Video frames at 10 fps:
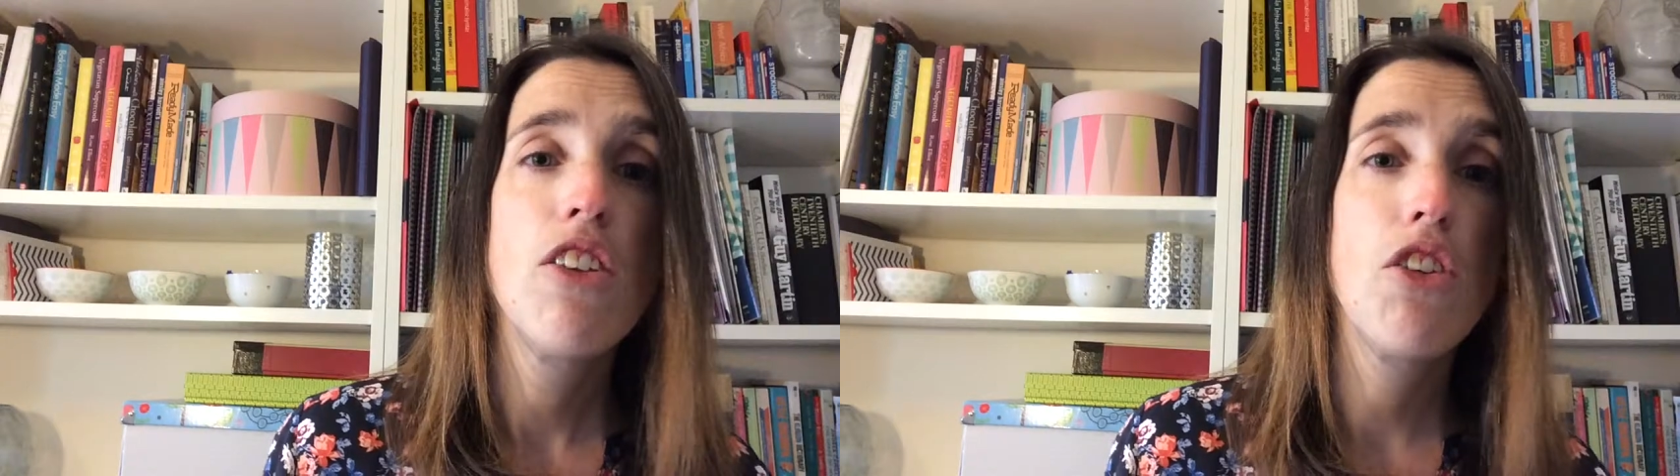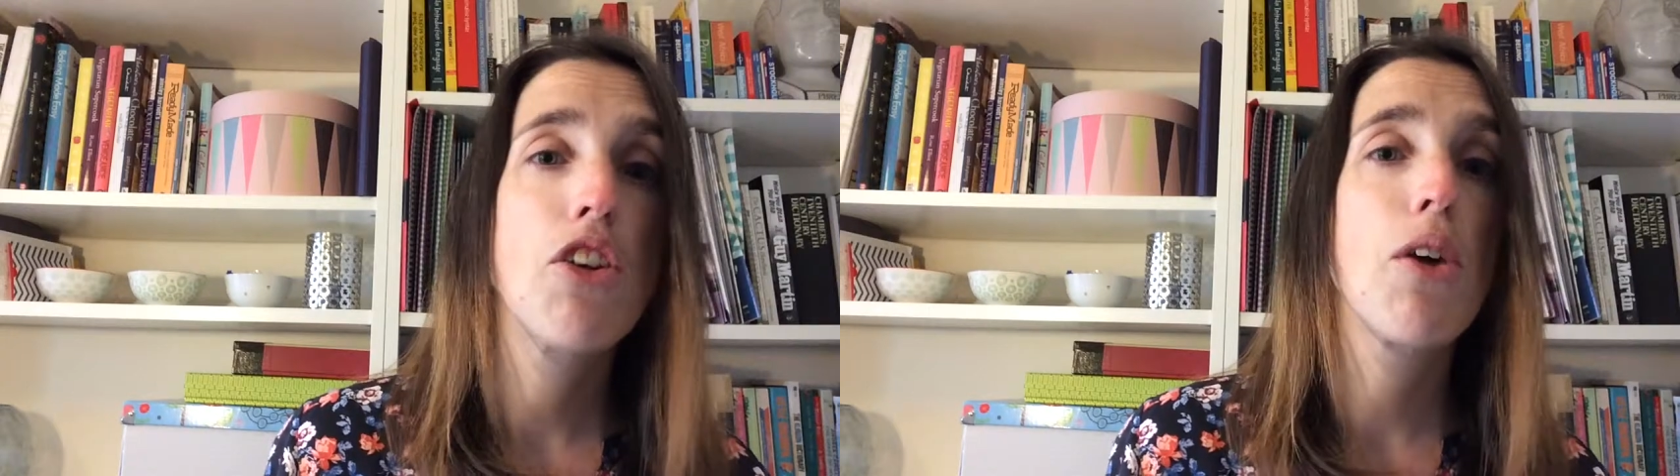
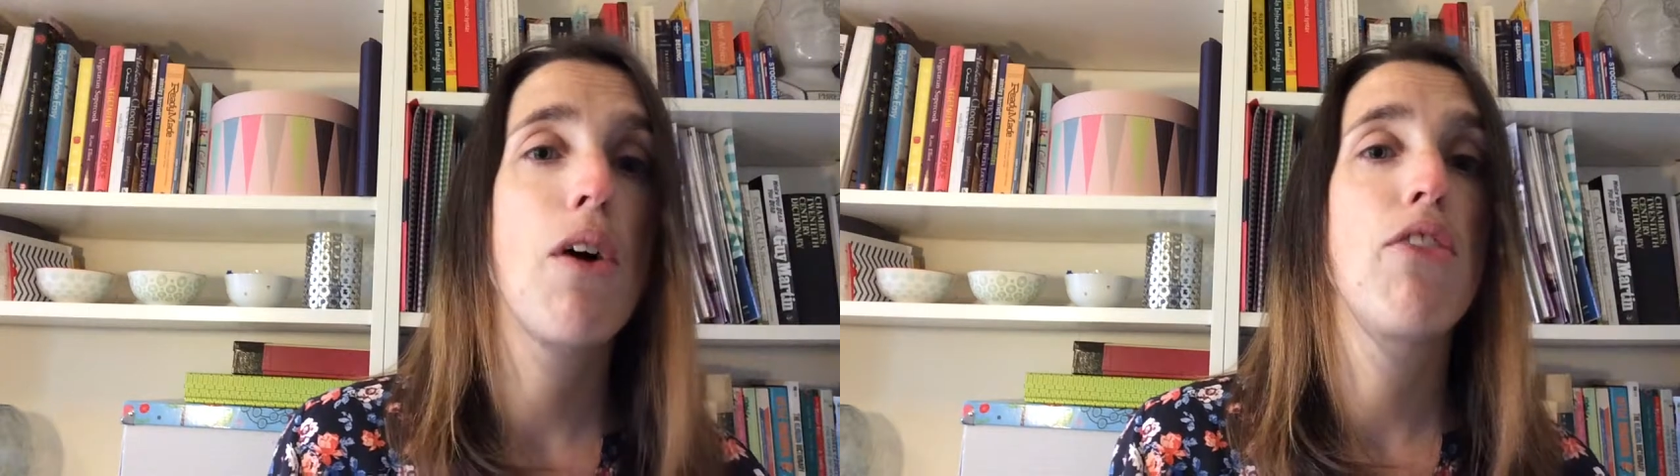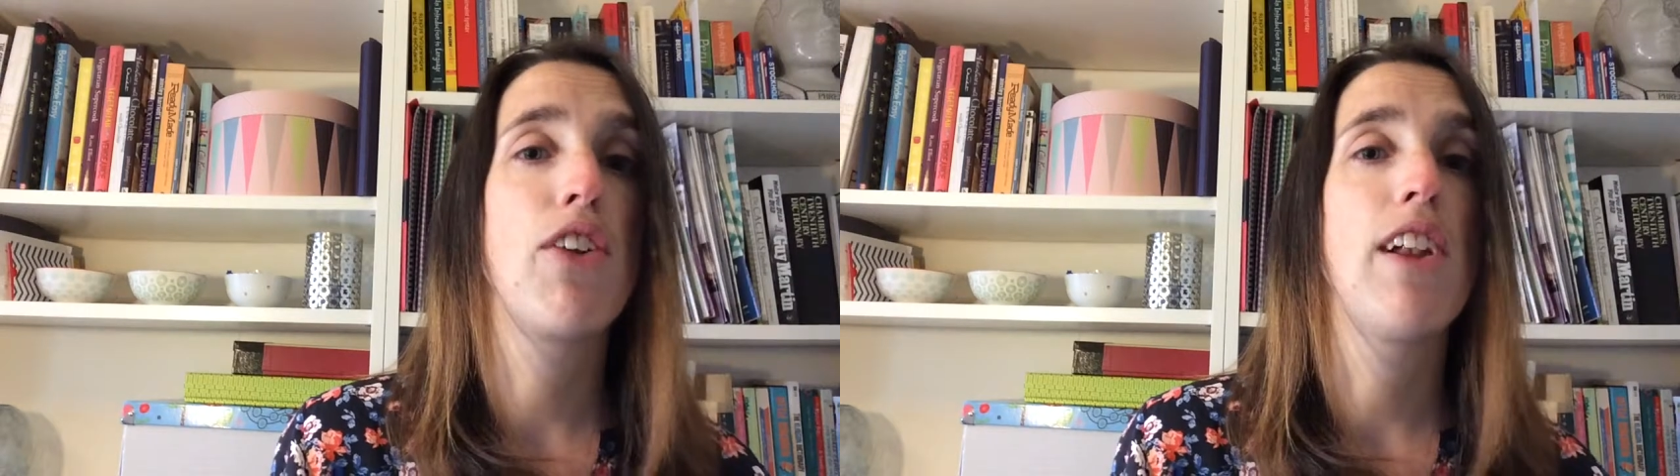do go
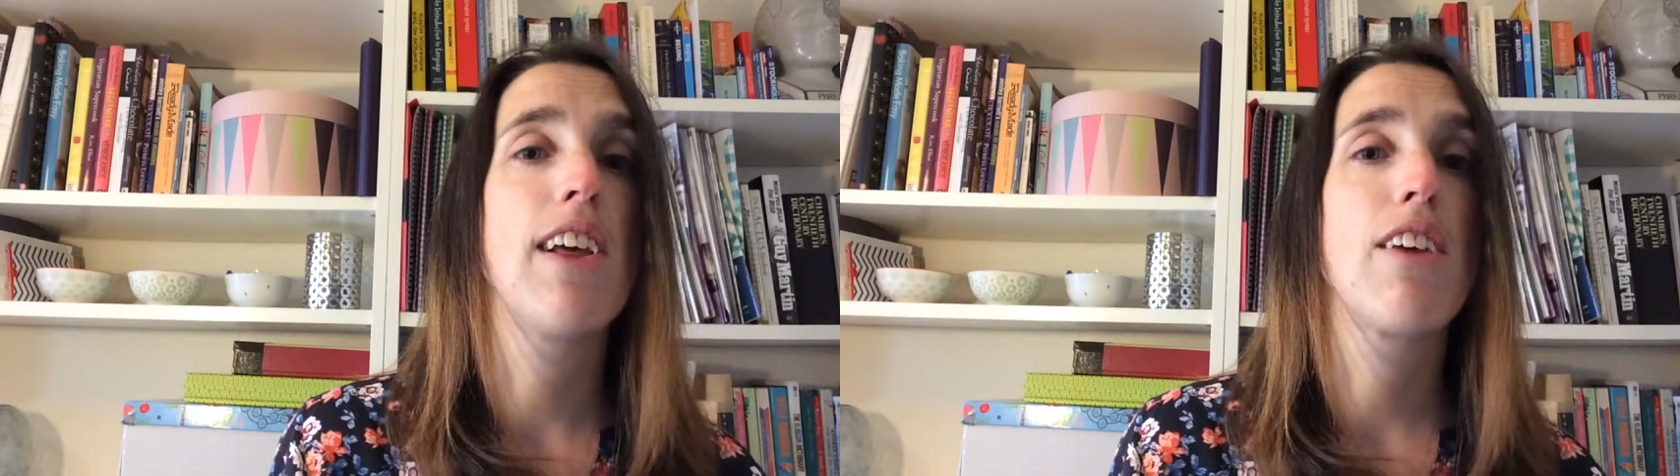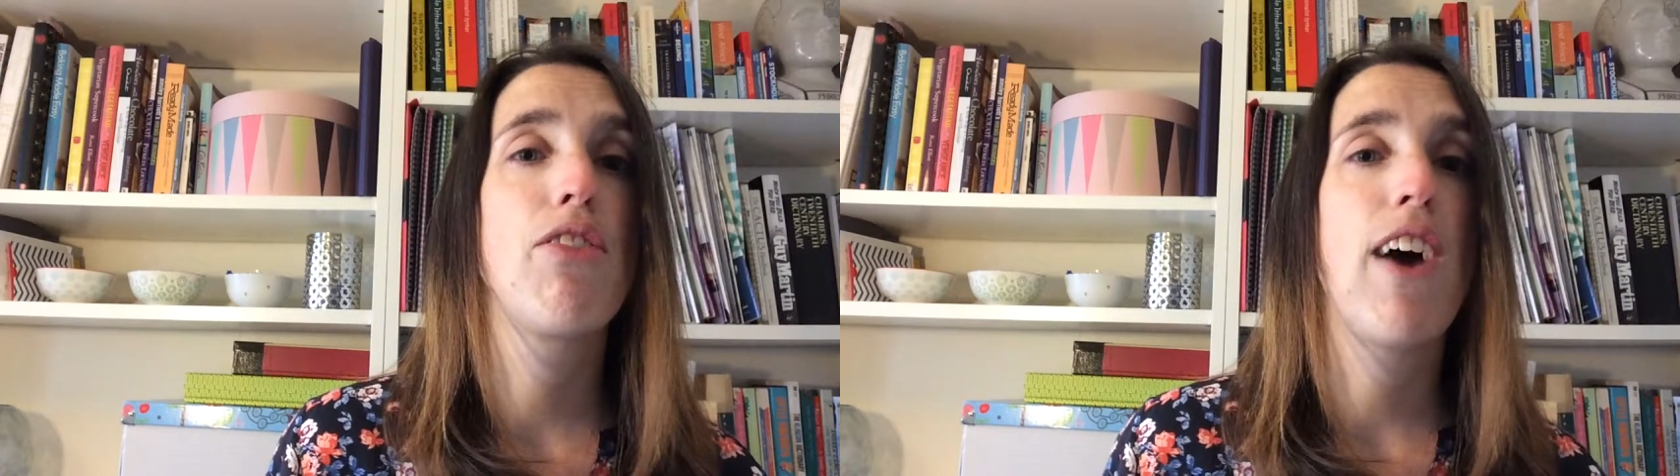off and
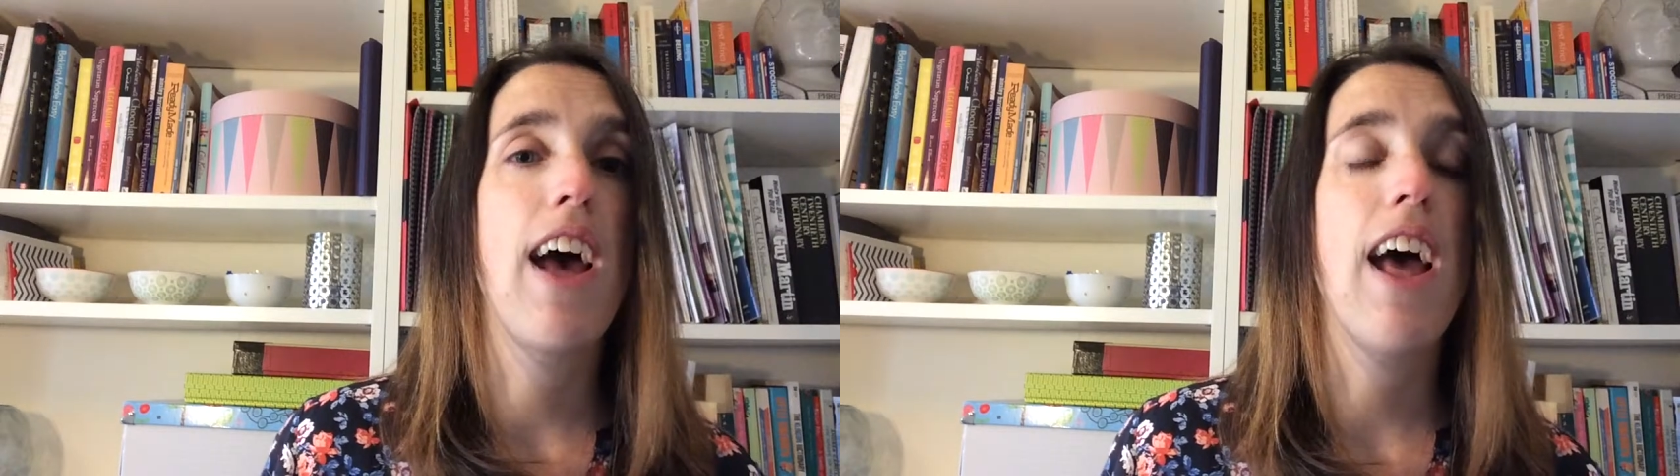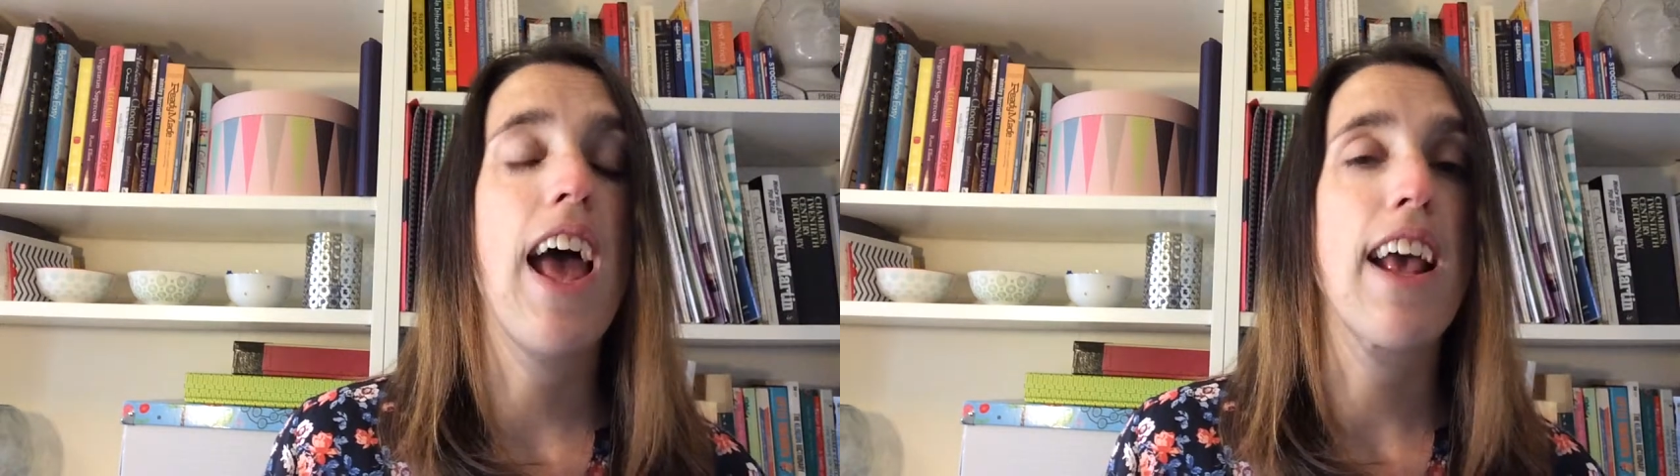look for